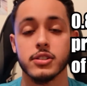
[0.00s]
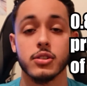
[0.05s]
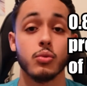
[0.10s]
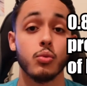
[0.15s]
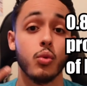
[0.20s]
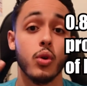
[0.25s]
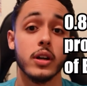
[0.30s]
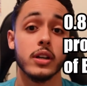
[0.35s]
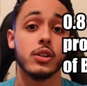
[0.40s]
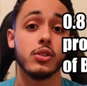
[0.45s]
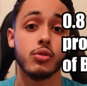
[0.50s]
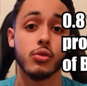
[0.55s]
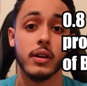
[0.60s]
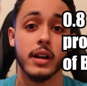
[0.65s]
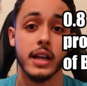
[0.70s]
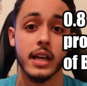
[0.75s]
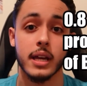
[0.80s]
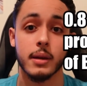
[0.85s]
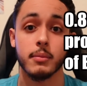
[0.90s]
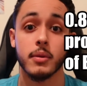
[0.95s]
to 1
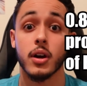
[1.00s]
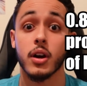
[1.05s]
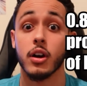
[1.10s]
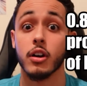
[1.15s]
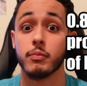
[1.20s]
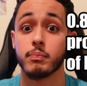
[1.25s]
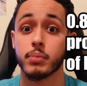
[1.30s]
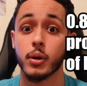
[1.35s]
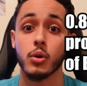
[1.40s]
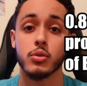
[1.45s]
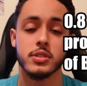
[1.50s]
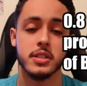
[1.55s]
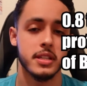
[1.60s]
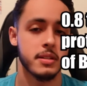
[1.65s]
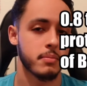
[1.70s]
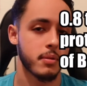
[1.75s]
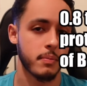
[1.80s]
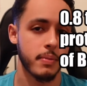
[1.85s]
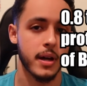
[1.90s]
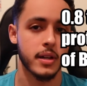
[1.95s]
gram of
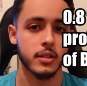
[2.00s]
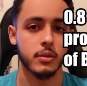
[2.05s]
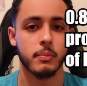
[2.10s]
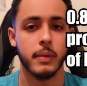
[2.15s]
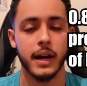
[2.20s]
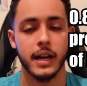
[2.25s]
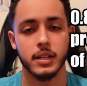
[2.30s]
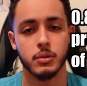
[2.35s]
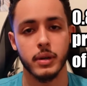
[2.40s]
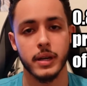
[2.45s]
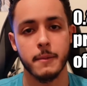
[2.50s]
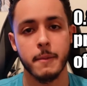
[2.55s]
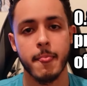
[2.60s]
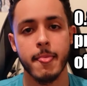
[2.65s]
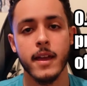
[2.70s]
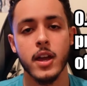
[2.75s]
protein per pound of body weight.